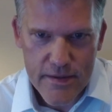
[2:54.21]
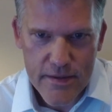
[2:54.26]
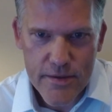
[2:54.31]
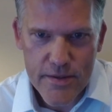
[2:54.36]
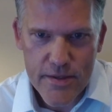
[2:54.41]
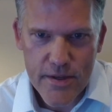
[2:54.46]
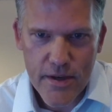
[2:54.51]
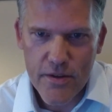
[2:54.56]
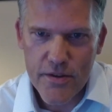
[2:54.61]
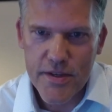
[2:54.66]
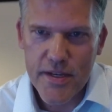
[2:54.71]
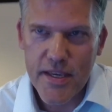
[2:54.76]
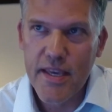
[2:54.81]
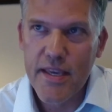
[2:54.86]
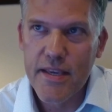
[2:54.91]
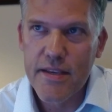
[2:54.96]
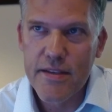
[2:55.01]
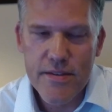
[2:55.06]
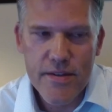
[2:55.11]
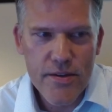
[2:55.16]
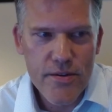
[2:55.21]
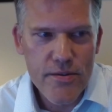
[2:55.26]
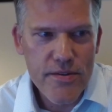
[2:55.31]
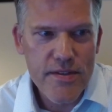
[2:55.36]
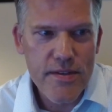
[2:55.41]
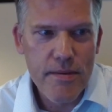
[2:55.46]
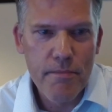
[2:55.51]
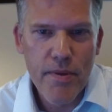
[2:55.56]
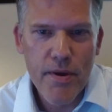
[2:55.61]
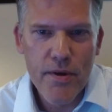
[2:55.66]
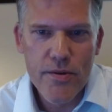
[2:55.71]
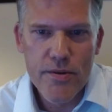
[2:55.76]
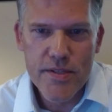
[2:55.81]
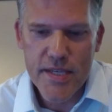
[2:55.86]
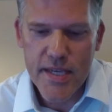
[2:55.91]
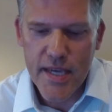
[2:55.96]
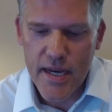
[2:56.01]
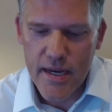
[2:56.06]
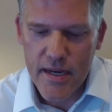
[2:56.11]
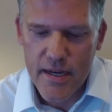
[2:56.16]
It was called the Keystone
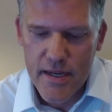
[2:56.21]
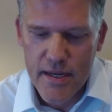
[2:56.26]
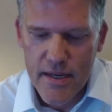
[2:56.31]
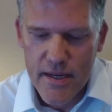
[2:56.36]
Symposia.